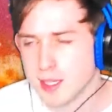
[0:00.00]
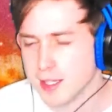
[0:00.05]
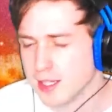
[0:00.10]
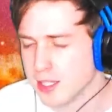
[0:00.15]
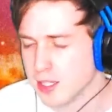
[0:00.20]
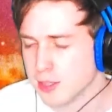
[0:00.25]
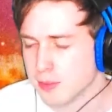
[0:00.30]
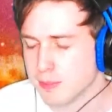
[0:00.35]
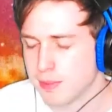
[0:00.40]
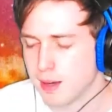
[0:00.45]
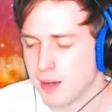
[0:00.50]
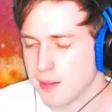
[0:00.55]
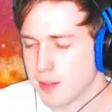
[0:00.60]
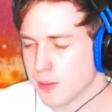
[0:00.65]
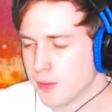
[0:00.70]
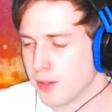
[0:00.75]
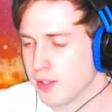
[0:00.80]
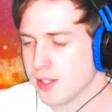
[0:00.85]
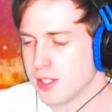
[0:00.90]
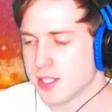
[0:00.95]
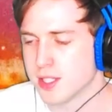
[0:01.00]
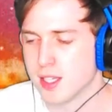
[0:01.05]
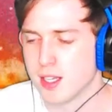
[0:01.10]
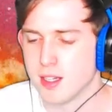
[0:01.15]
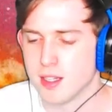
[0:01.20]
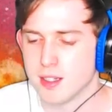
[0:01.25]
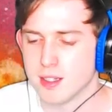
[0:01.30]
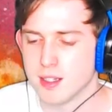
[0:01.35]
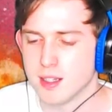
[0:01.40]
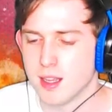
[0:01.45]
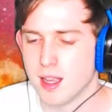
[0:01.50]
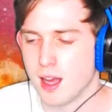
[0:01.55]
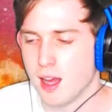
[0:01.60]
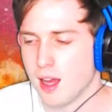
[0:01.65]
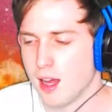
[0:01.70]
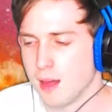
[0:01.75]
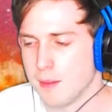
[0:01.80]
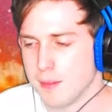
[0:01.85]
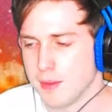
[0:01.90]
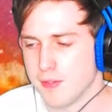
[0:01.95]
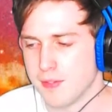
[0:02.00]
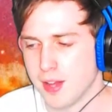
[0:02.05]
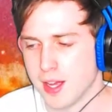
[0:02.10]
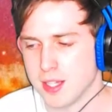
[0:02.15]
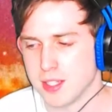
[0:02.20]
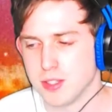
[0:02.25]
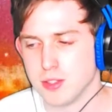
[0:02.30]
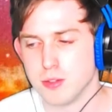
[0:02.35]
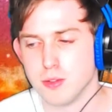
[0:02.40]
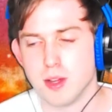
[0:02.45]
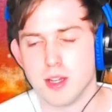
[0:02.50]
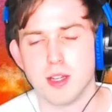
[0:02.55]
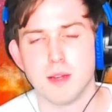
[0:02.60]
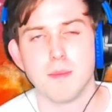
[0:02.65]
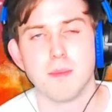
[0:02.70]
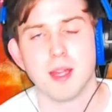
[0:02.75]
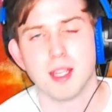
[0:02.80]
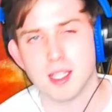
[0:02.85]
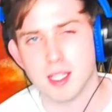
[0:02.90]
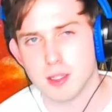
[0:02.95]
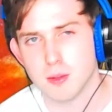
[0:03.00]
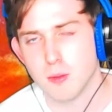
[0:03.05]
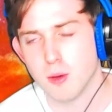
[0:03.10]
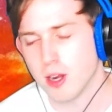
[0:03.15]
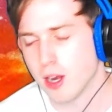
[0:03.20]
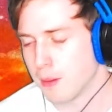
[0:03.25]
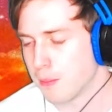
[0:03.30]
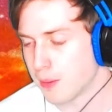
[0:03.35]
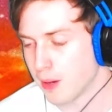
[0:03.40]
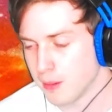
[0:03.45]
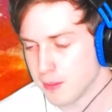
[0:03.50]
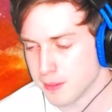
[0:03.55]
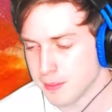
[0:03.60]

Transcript: that you could probably run this on. If I do end up making one, I'll probably